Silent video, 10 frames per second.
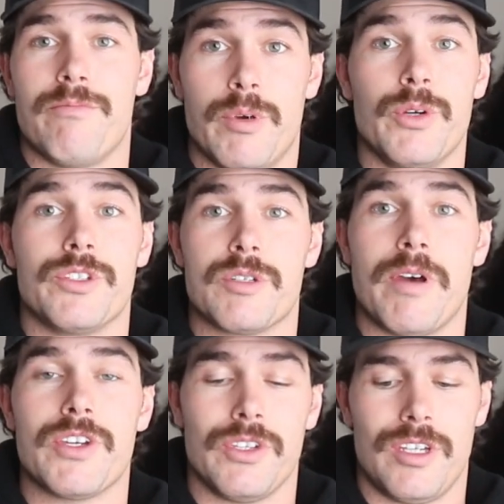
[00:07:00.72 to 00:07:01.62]
boots
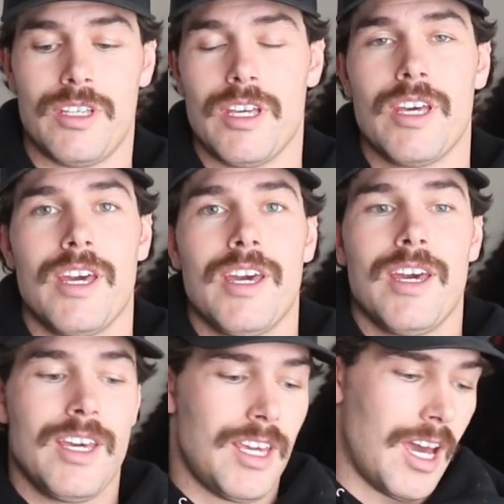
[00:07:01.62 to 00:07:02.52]
especially,
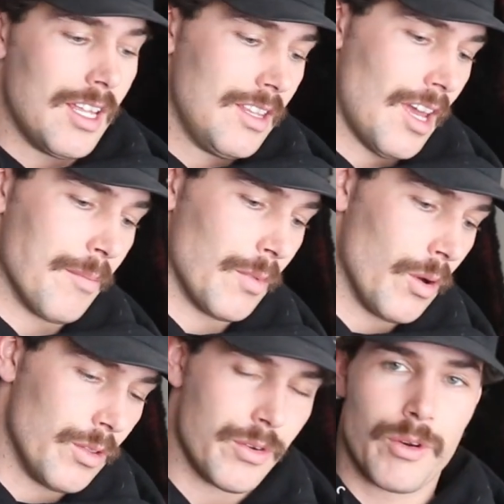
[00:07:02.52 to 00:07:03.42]
yeah, I'm
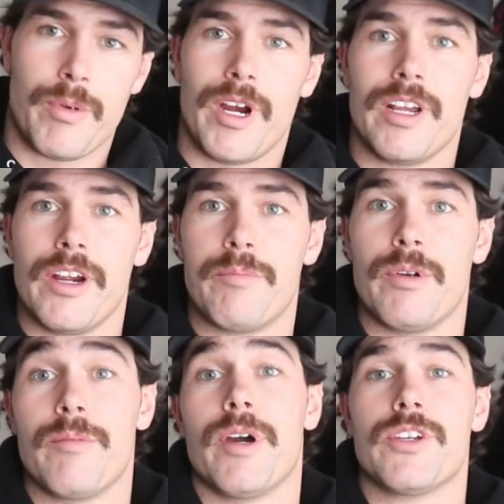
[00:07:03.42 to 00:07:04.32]
going through a pair a year
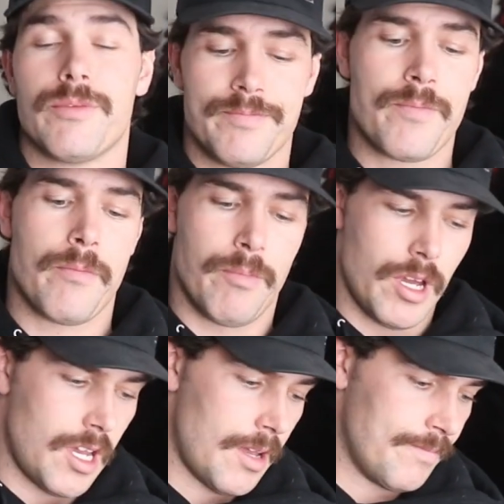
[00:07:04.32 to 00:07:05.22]
pretty much.
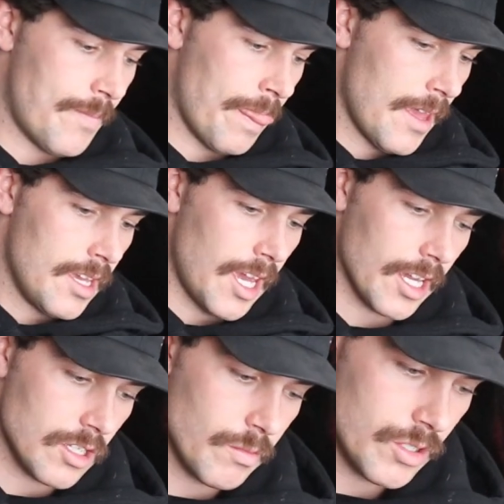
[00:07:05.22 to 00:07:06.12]
But yeah,
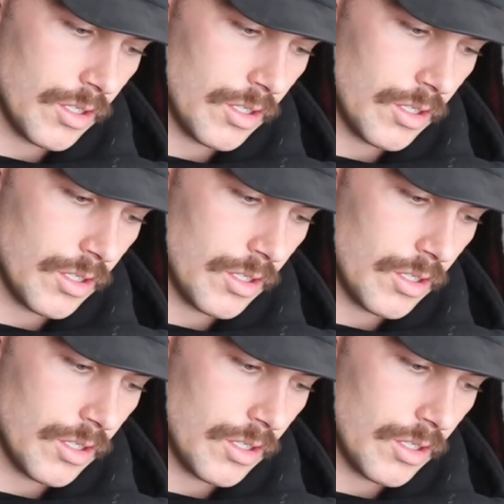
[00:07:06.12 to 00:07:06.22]
customer